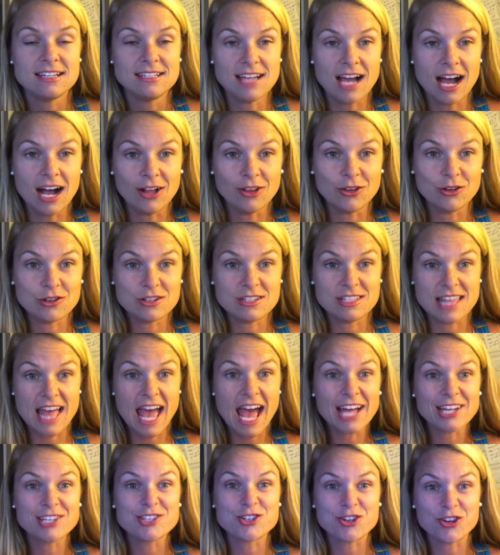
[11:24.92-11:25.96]
dollars.
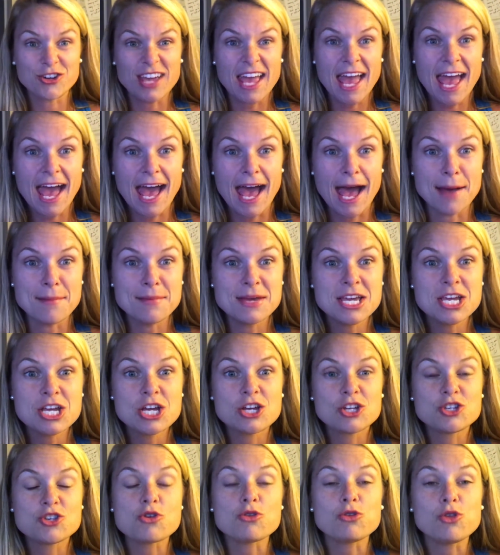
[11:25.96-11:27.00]
That's your cap.
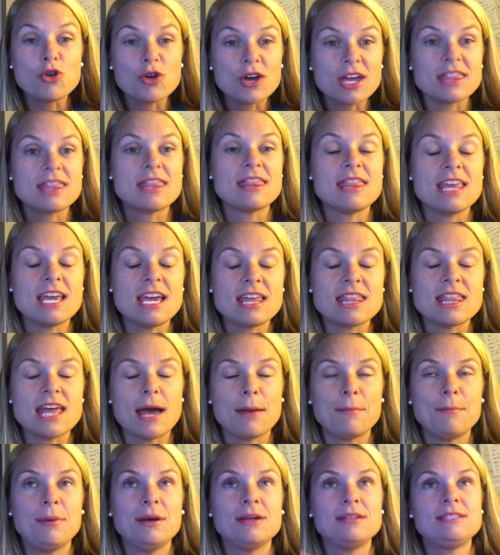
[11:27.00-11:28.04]
So look at think of
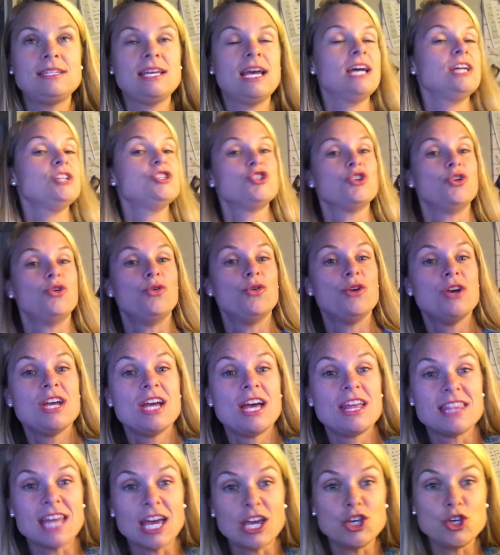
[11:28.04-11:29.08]
that potential
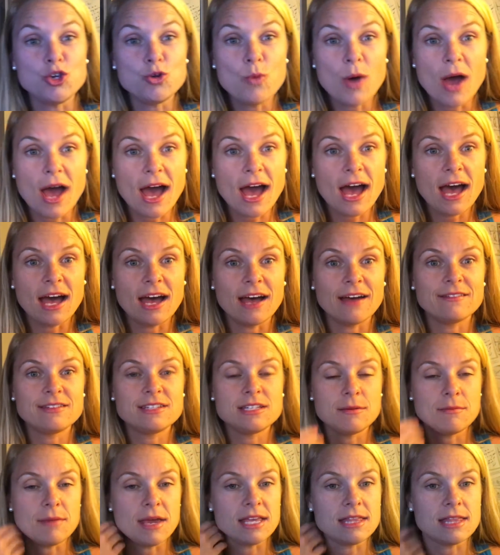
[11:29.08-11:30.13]
that you have
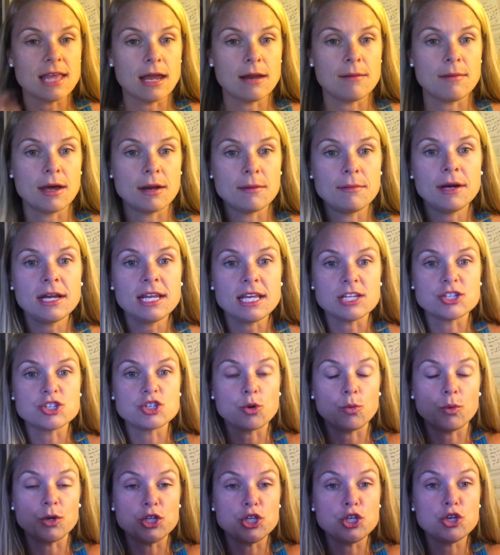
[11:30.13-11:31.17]
to make that amount of money. And
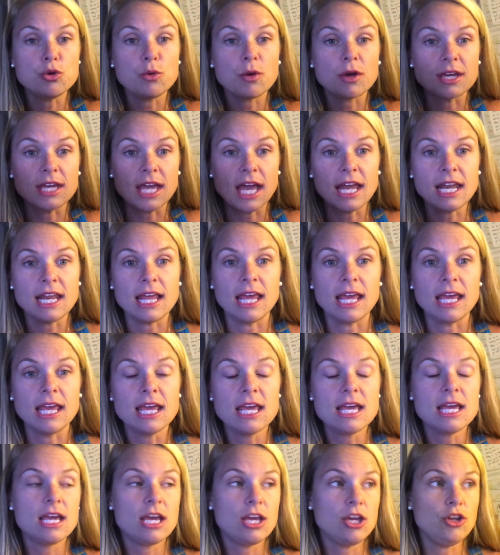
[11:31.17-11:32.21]
so when you are getting,
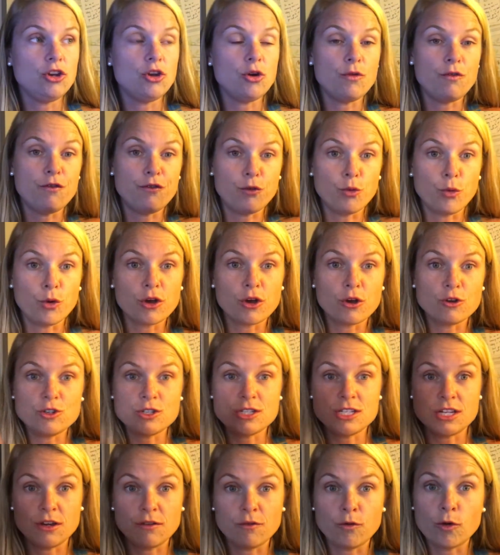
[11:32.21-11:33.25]
you know, four
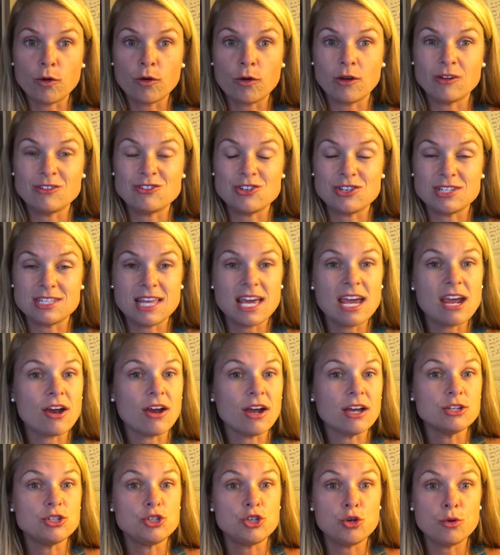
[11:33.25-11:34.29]
coaches here, four coaches there,
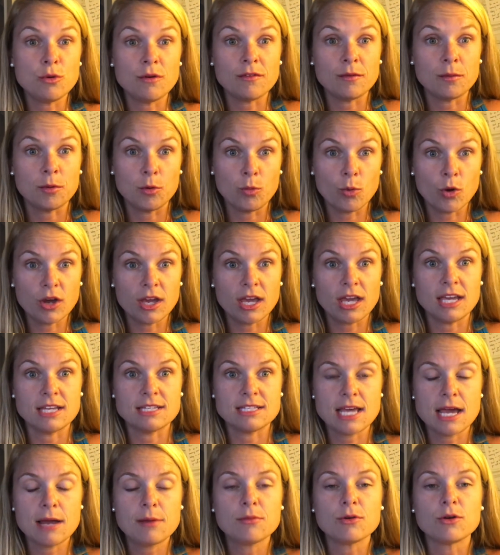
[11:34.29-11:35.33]
and two of them are working
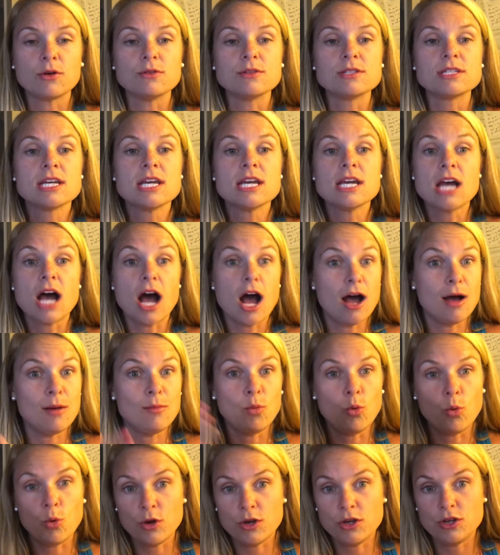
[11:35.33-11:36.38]
as emeralds, um,
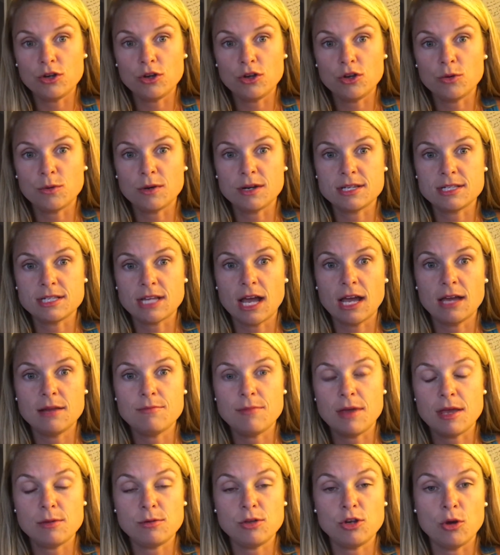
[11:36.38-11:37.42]
or you know, you were to
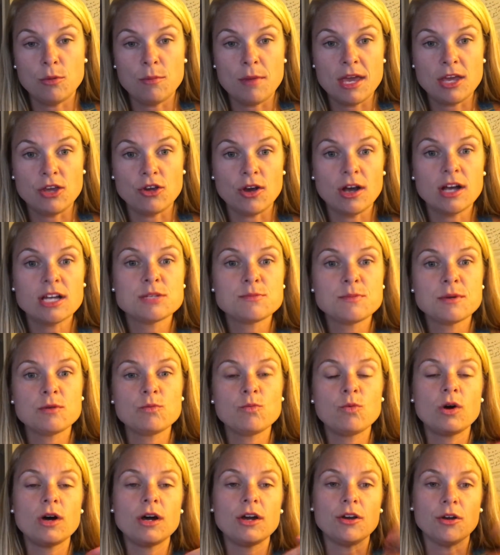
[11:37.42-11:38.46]
sign, you know, make your
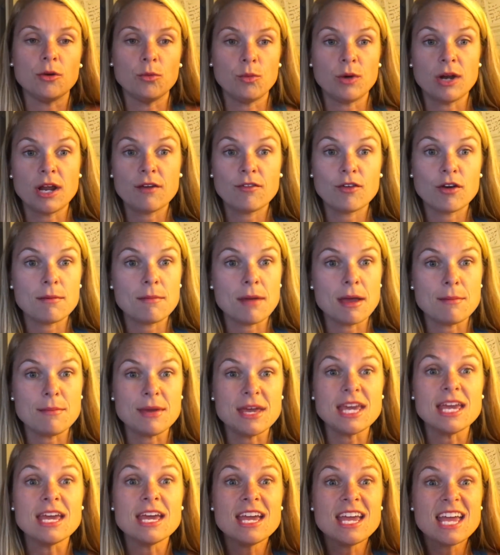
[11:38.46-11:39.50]
husband one or whatever it may
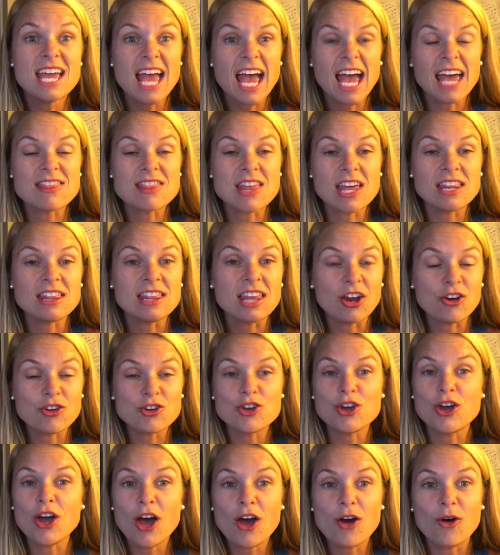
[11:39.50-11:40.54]
be, and then there
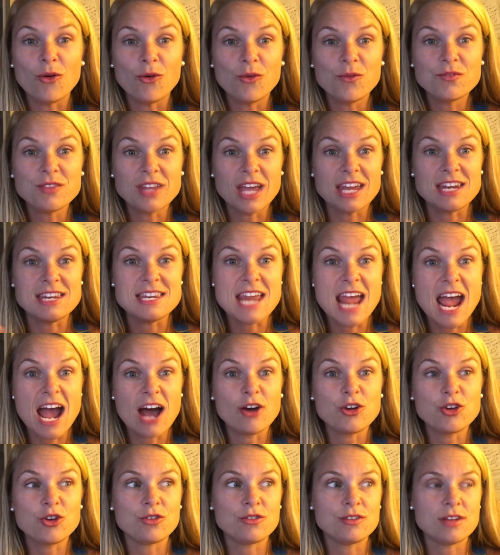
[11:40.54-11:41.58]
you go. And
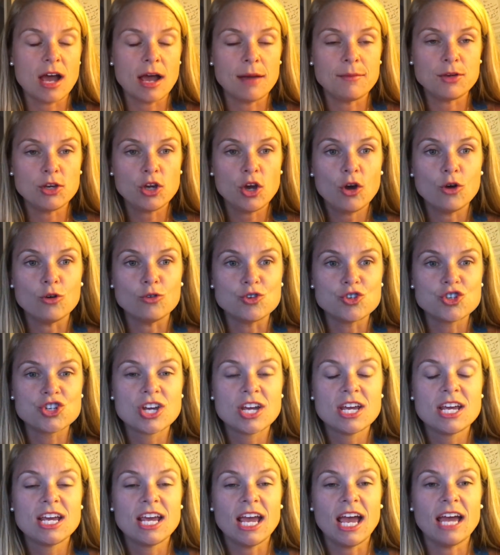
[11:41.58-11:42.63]
now you're a diamond coach,
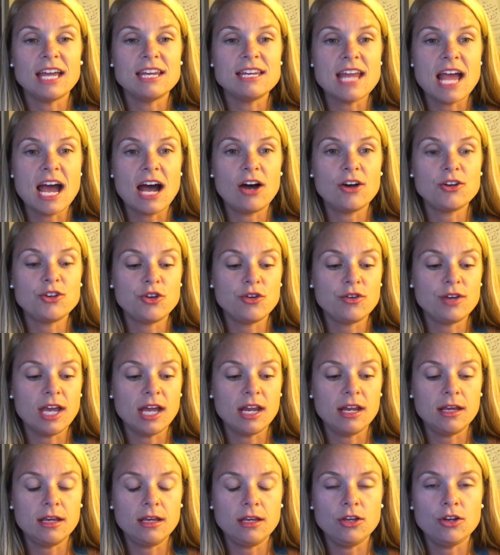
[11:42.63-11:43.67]
and now you're
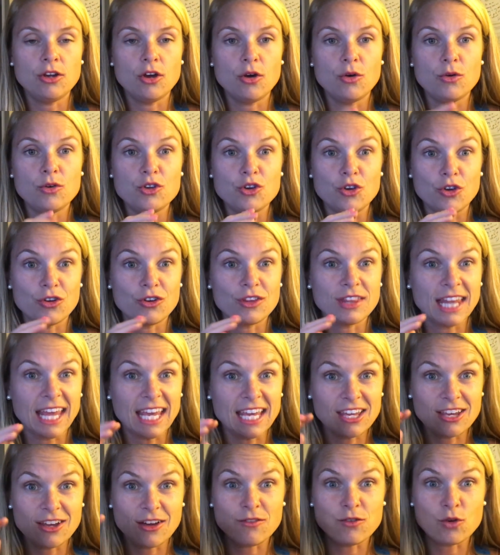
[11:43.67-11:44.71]
getting, you know, you're
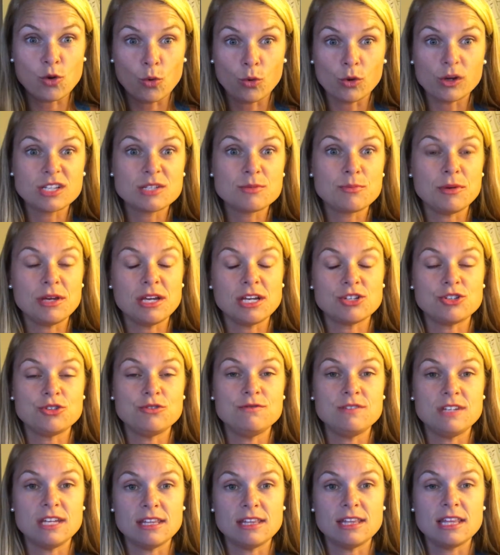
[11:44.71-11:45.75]
like, of course, because you
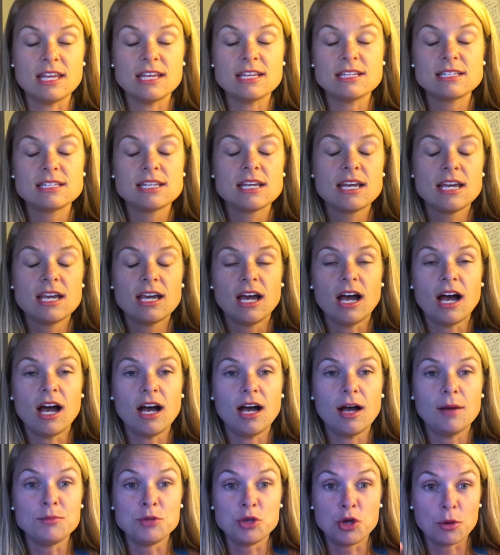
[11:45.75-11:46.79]
did this,
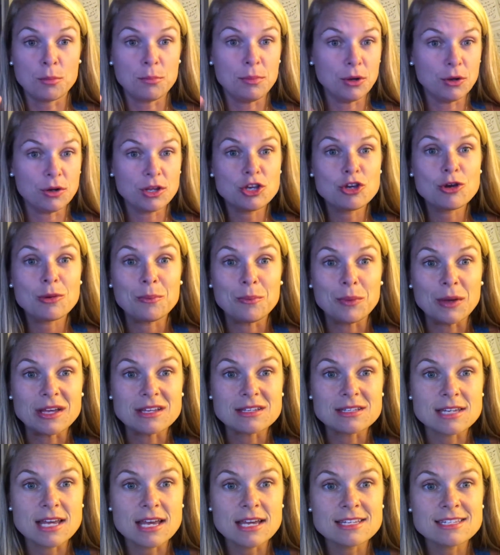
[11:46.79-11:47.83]
um, you're building your
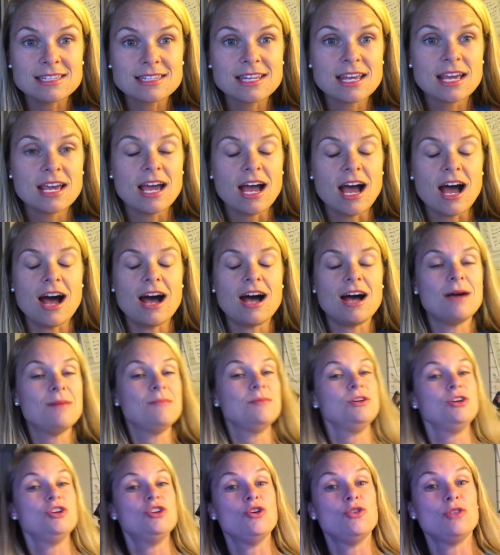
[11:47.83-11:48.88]
business. Um,
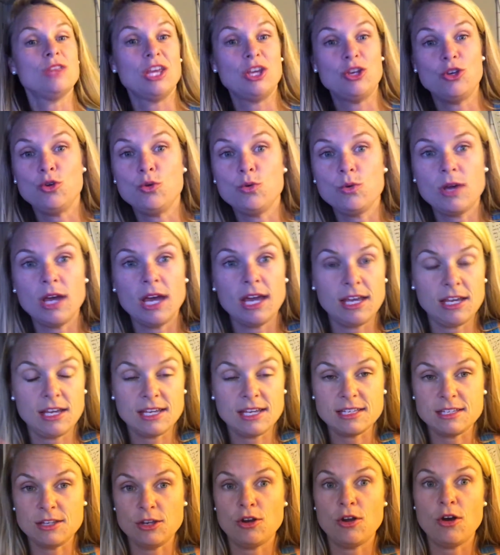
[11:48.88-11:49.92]
you know, like you
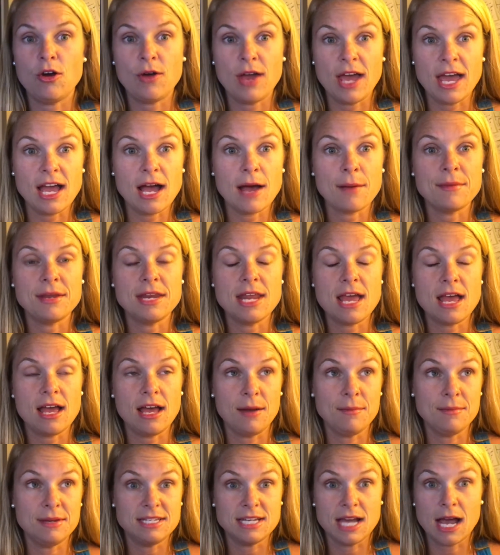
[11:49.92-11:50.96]
you know, okay, I'm an
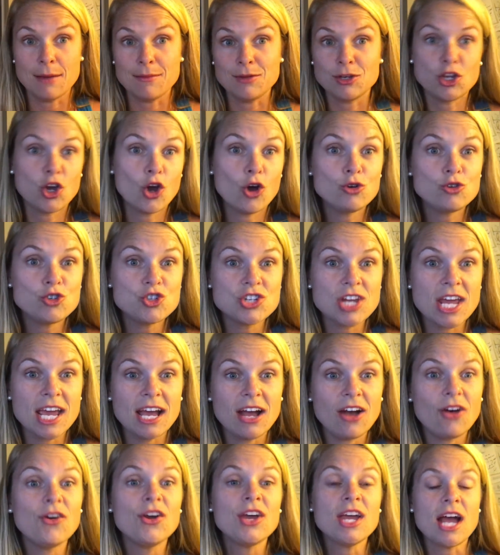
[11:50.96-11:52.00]
I'm a diamond coach
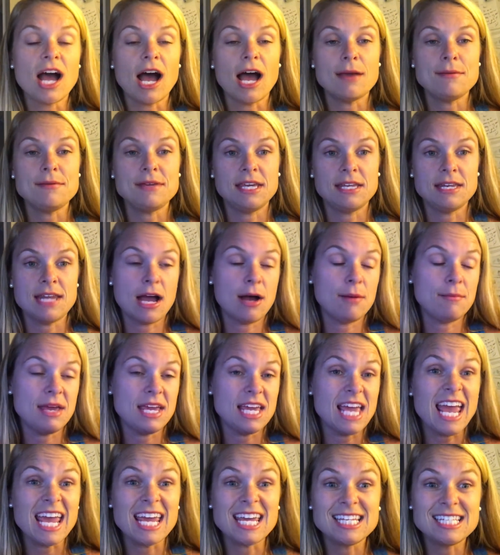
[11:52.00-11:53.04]
now. I can now
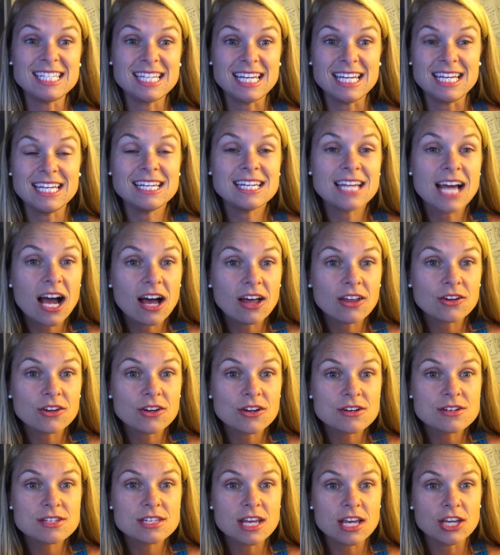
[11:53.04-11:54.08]
make
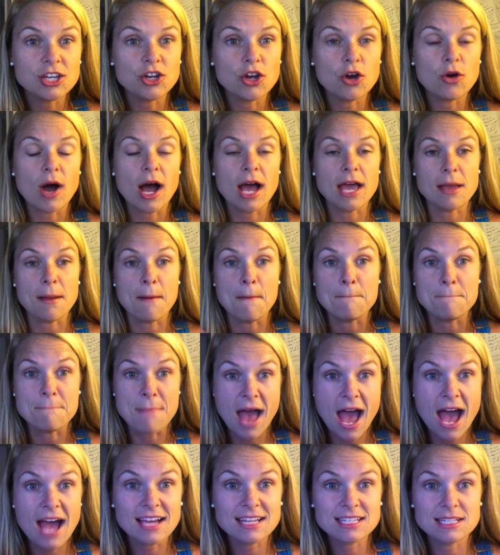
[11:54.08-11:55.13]
$18. You know, I am
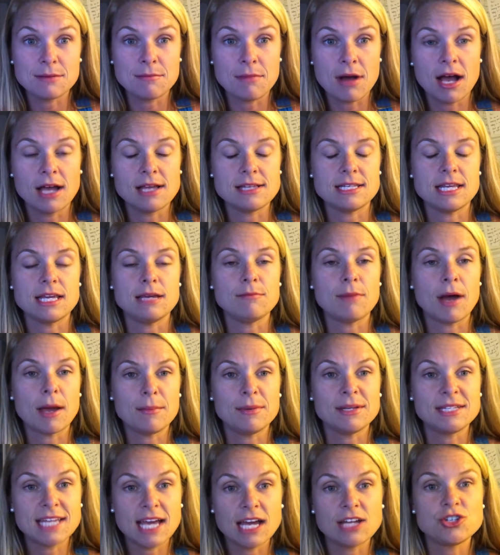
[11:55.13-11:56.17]
maximizing my
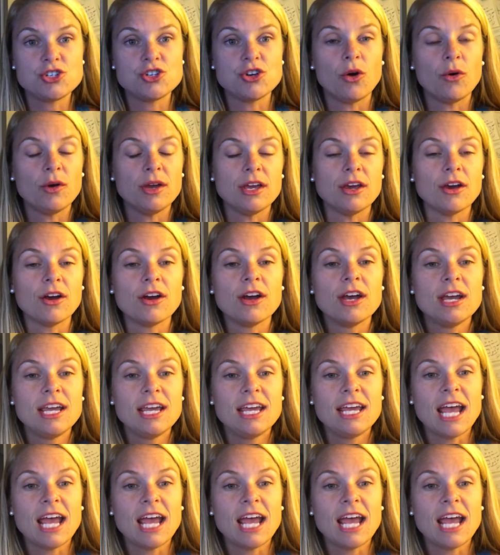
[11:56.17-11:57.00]
potential here.